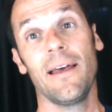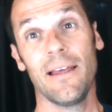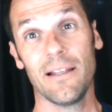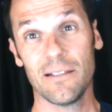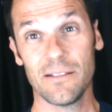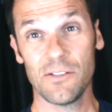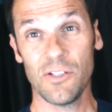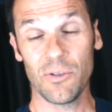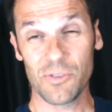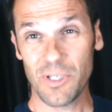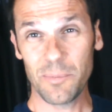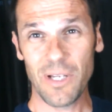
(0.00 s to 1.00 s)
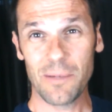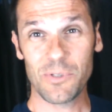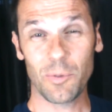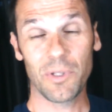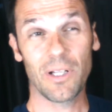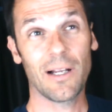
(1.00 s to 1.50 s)
And, you know, sometimes
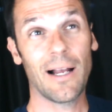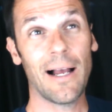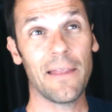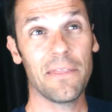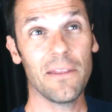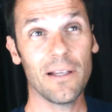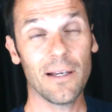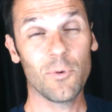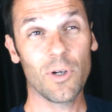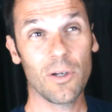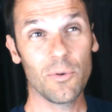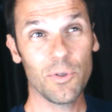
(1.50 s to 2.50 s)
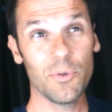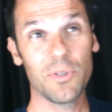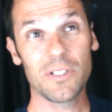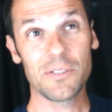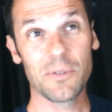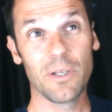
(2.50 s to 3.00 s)
I'll be like, I think I want to go do
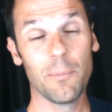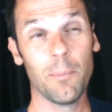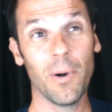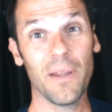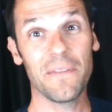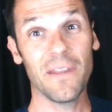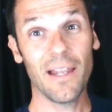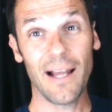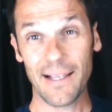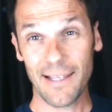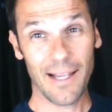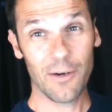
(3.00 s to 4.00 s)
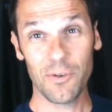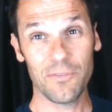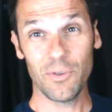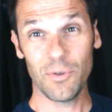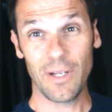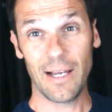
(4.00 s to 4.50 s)
this, but then I can't
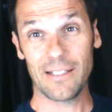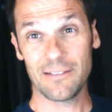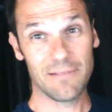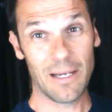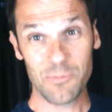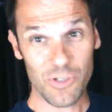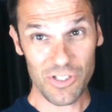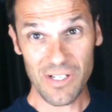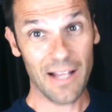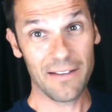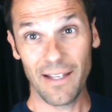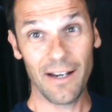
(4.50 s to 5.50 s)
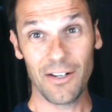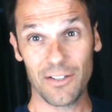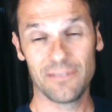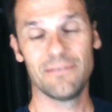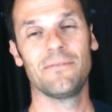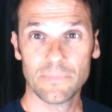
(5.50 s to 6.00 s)
review it. I, I'm just not there.
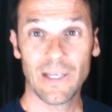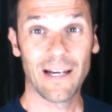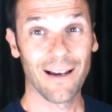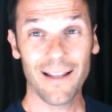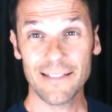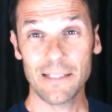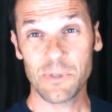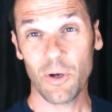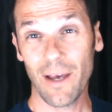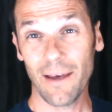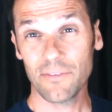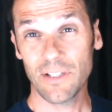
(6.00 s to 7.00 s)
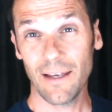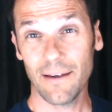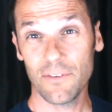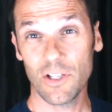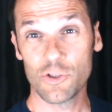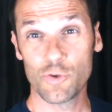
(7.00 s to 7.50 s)
And a lot of times I'll have to
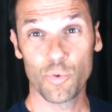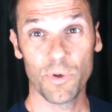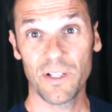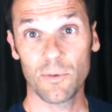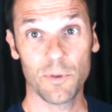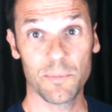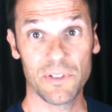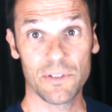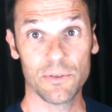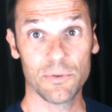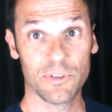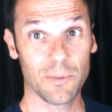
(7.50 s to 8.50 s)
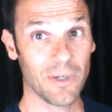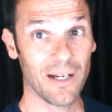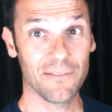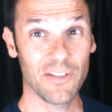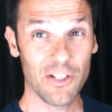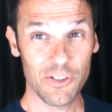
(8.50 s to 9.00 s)
have a drink with me too, some kind
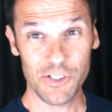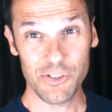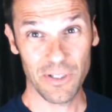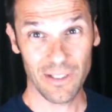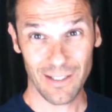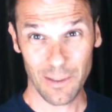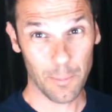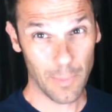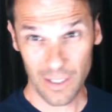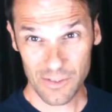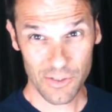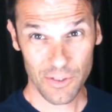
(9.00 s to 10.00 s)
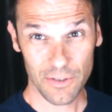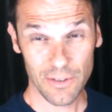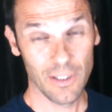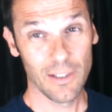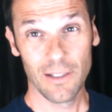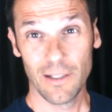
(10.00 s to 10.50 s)
of energy drink, like a monster.
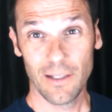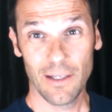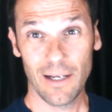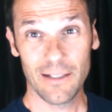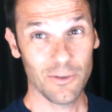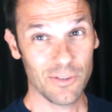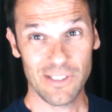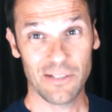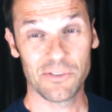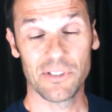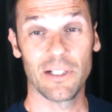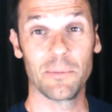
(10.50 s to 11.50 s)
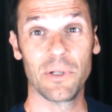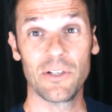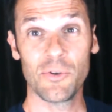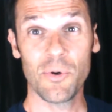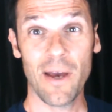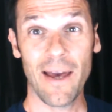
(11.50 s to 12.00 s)
I know it sounds silly, but
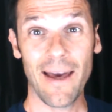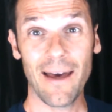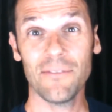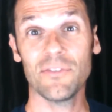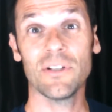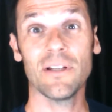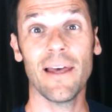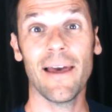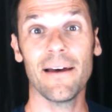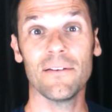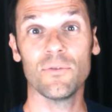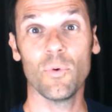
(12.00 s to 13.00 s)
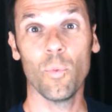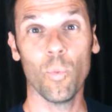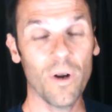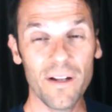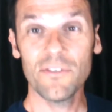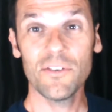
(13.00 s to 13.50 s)
you have to have
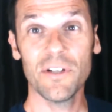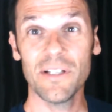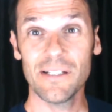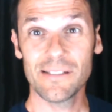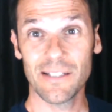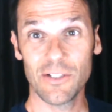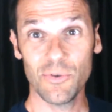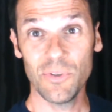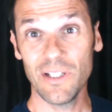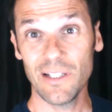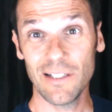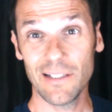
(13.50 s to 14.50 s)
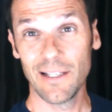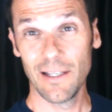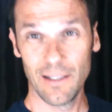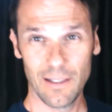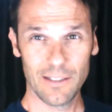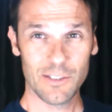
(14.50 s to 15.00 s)
whatever it is that you need
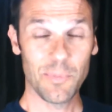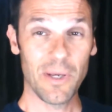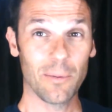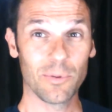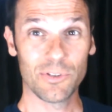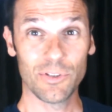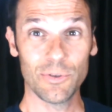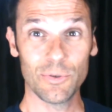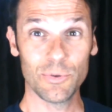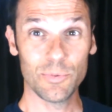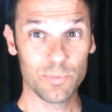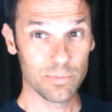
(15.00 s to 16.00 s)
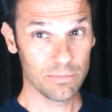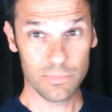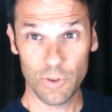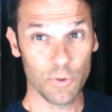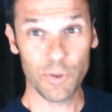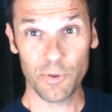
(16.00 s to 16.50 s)
to be able to
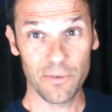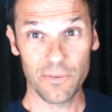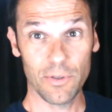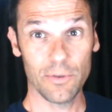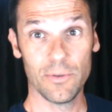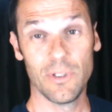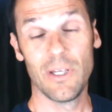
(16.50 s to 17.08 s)
do your review.